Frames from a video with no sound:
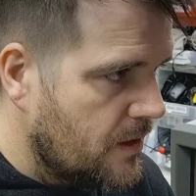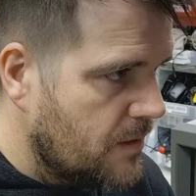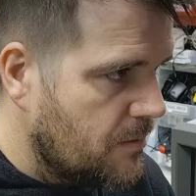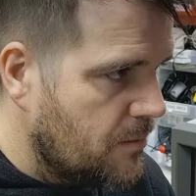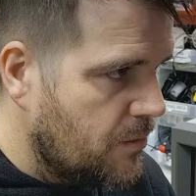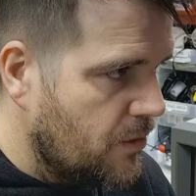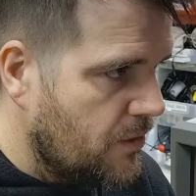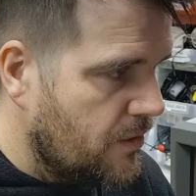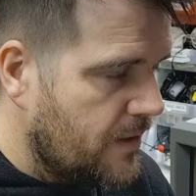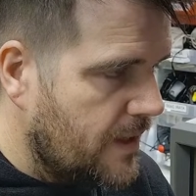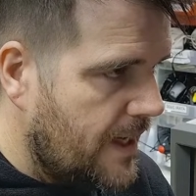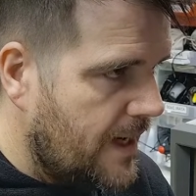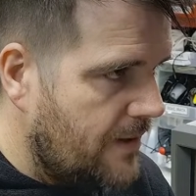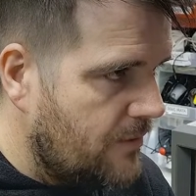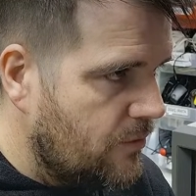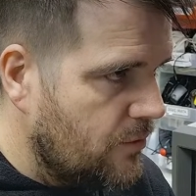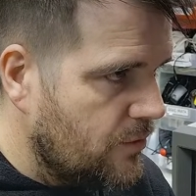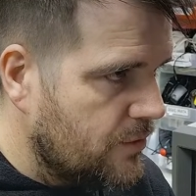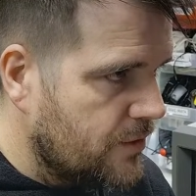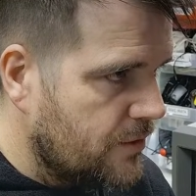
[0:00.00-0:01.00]
but there
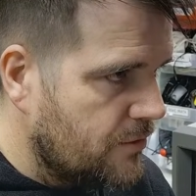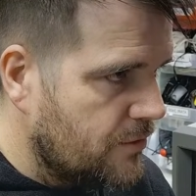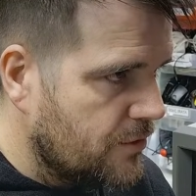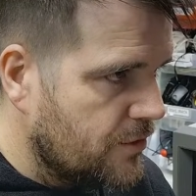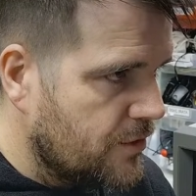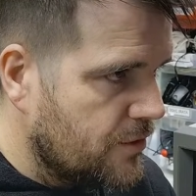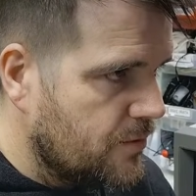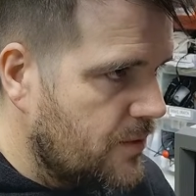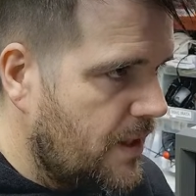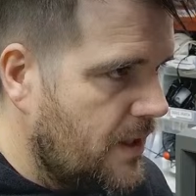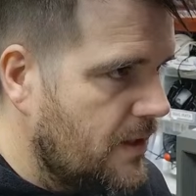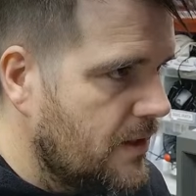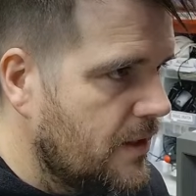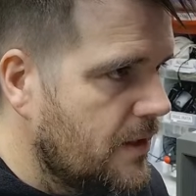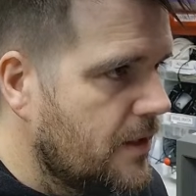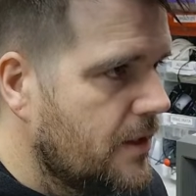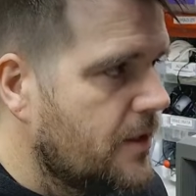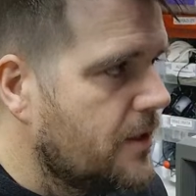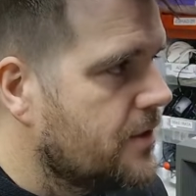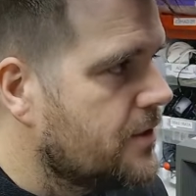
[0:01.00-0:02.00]
also does as well.
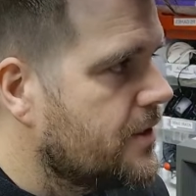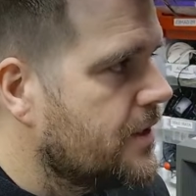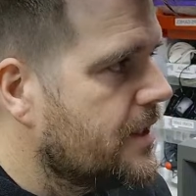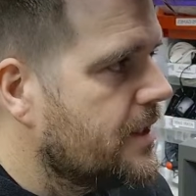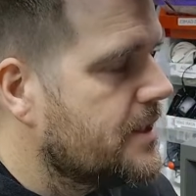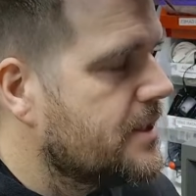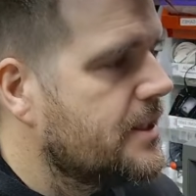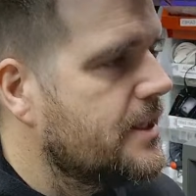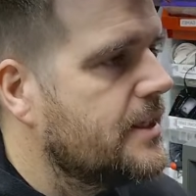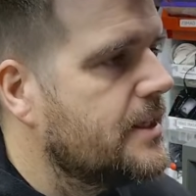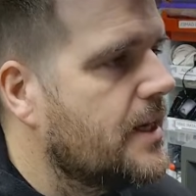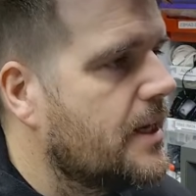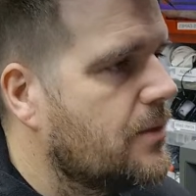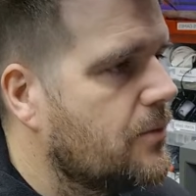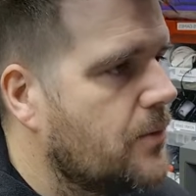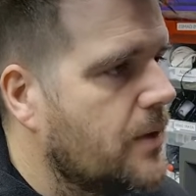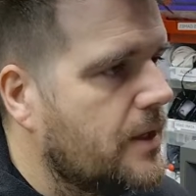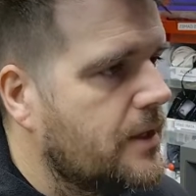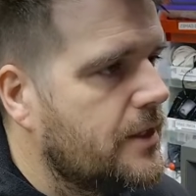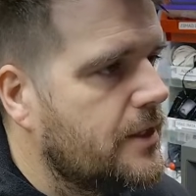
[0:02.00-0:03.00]
So you can see then
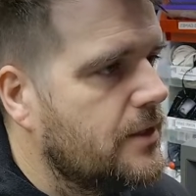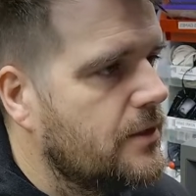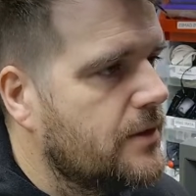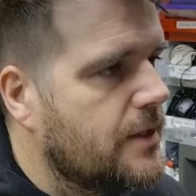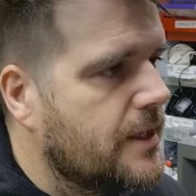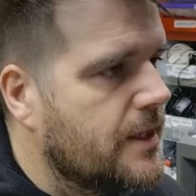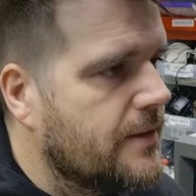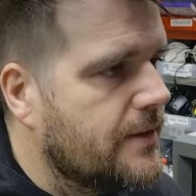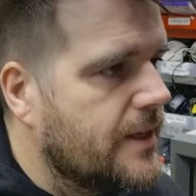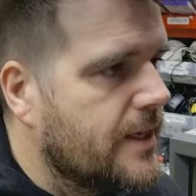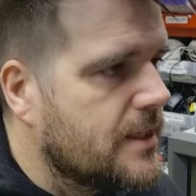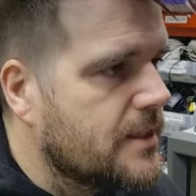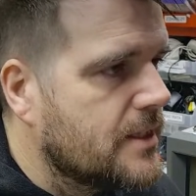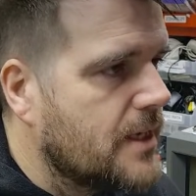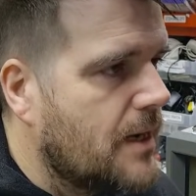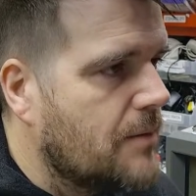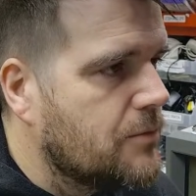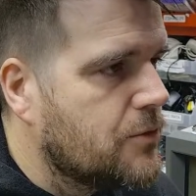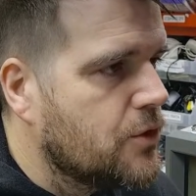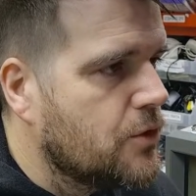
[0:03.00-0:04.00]
when you're looking at this,
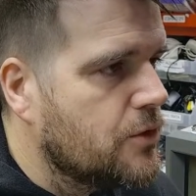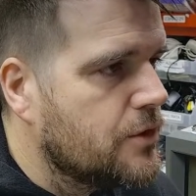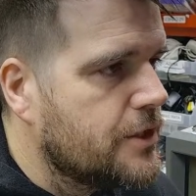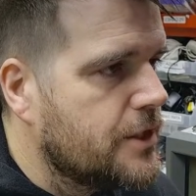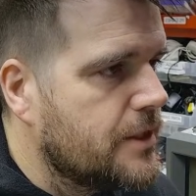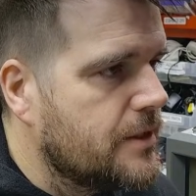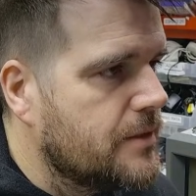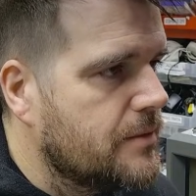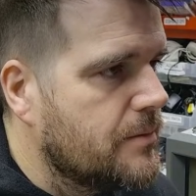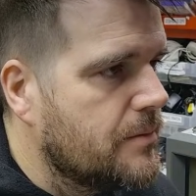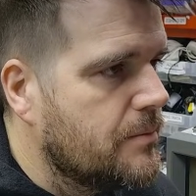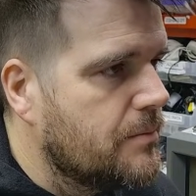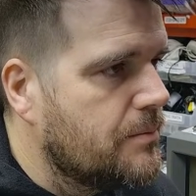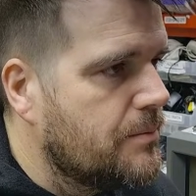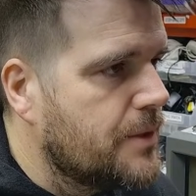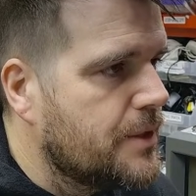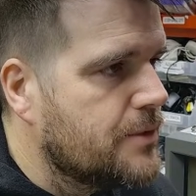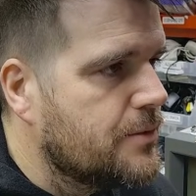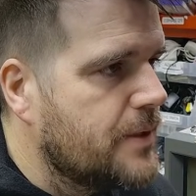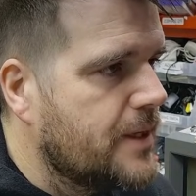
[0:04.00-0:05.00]
I'm touching
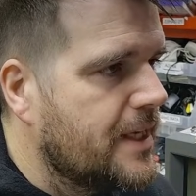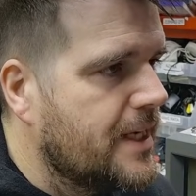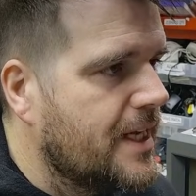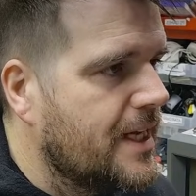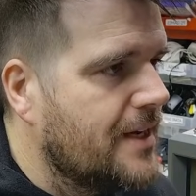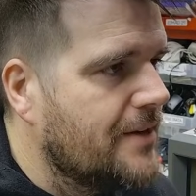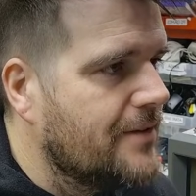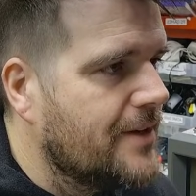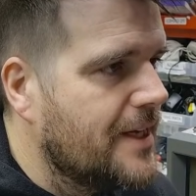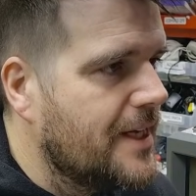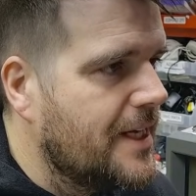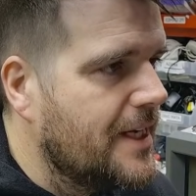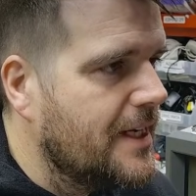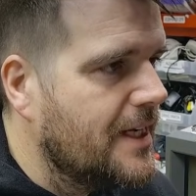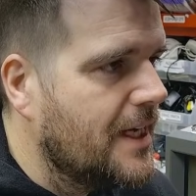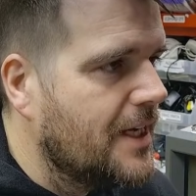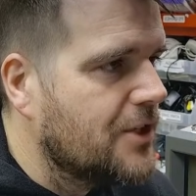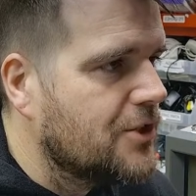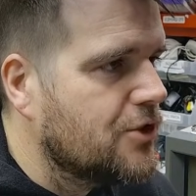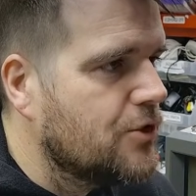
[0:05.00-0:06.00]
between here and here,
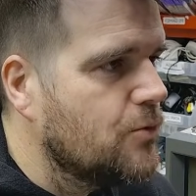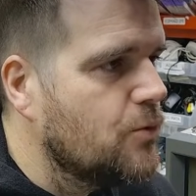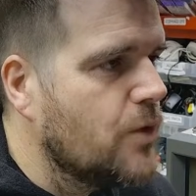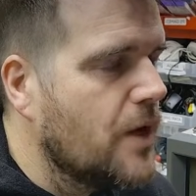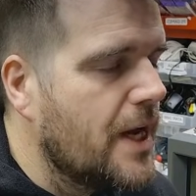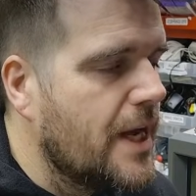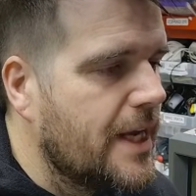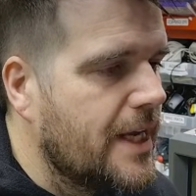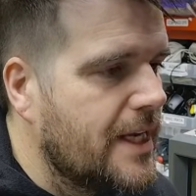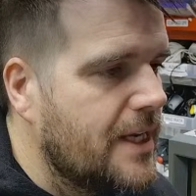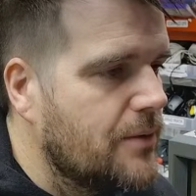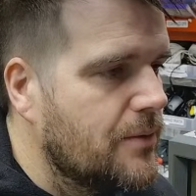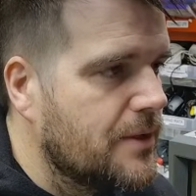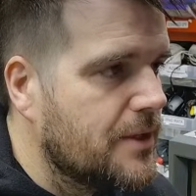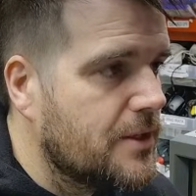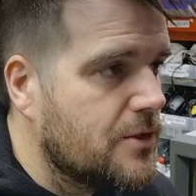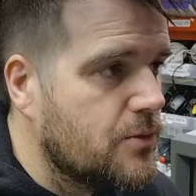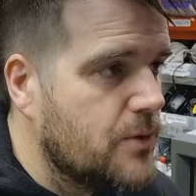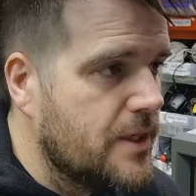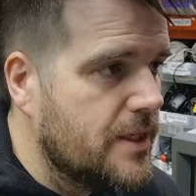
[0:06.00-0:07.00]
like somewhere here with
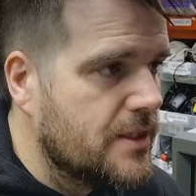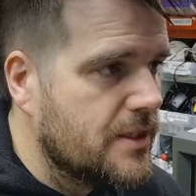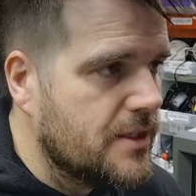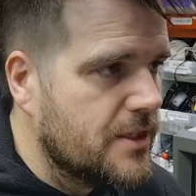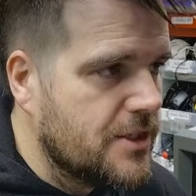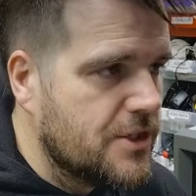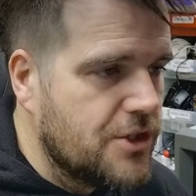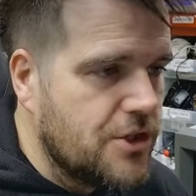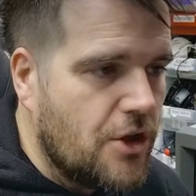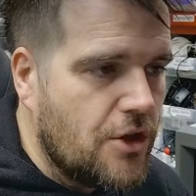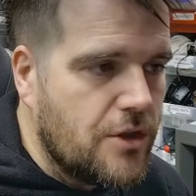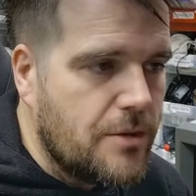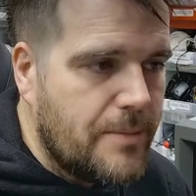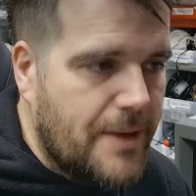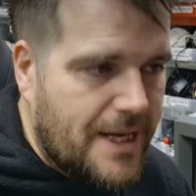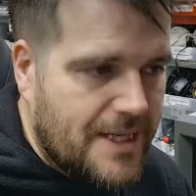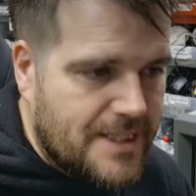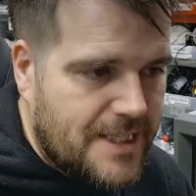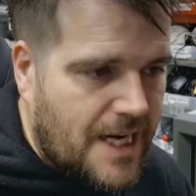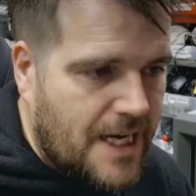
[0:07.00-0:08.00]
the tweezers. It's not the
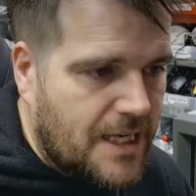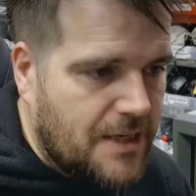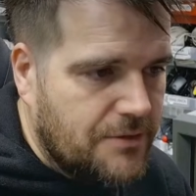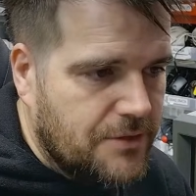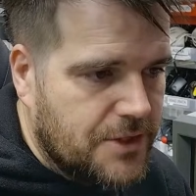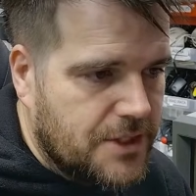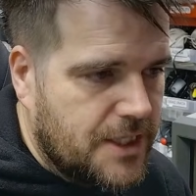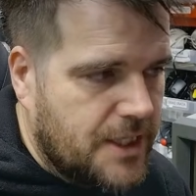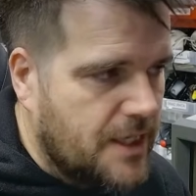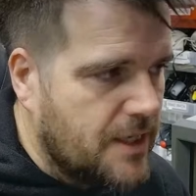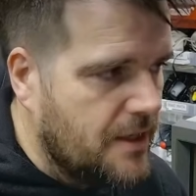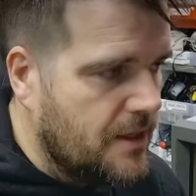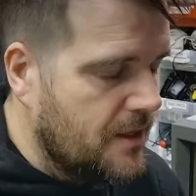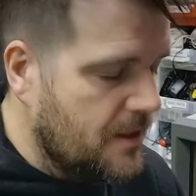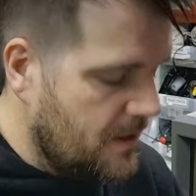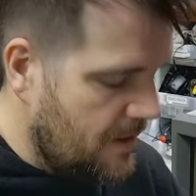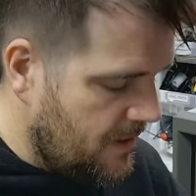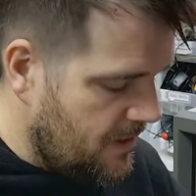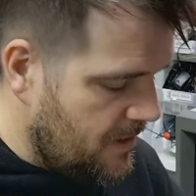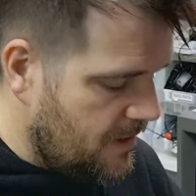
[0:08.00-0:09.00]
best accuracy
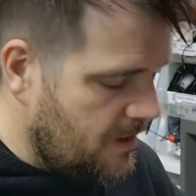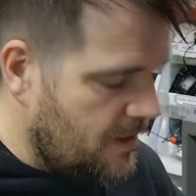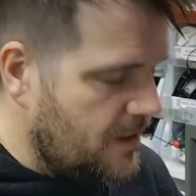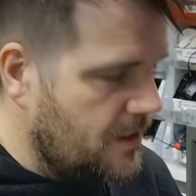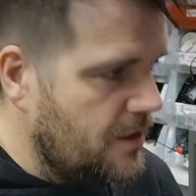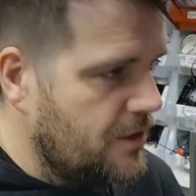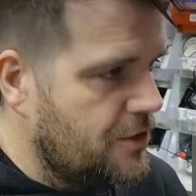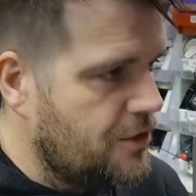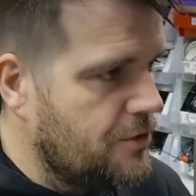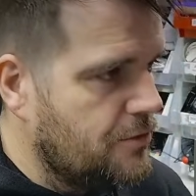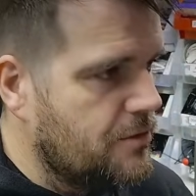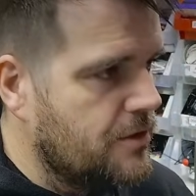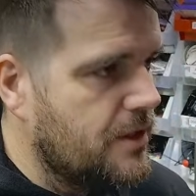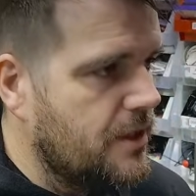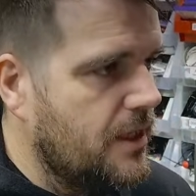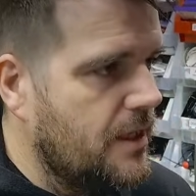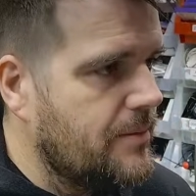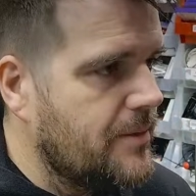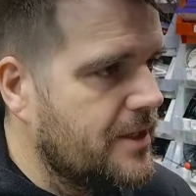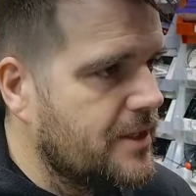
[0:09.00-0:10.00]
due to the
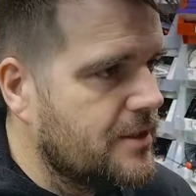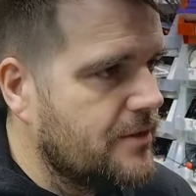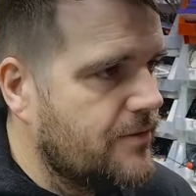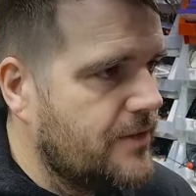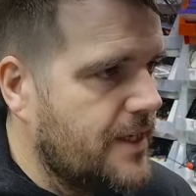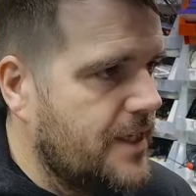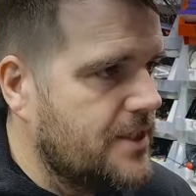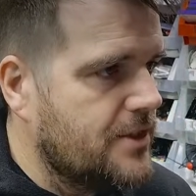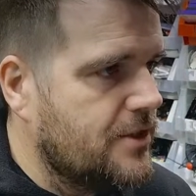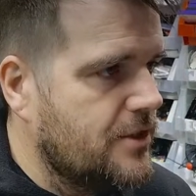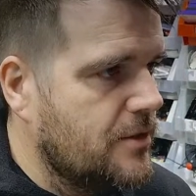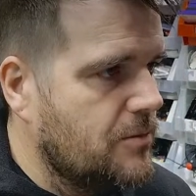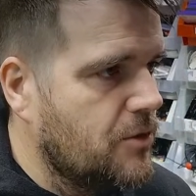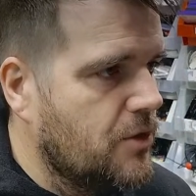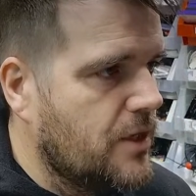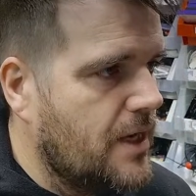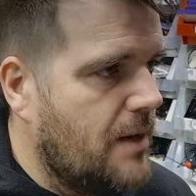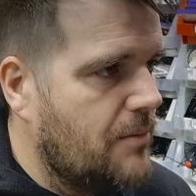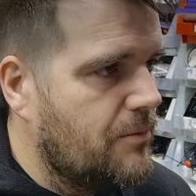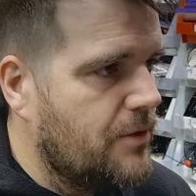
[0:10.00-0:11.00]
limits of this thermal
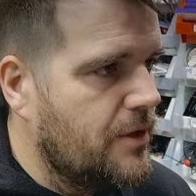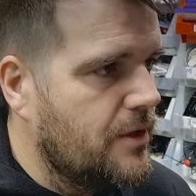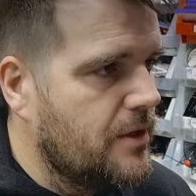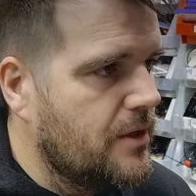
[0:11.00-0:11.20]
camera.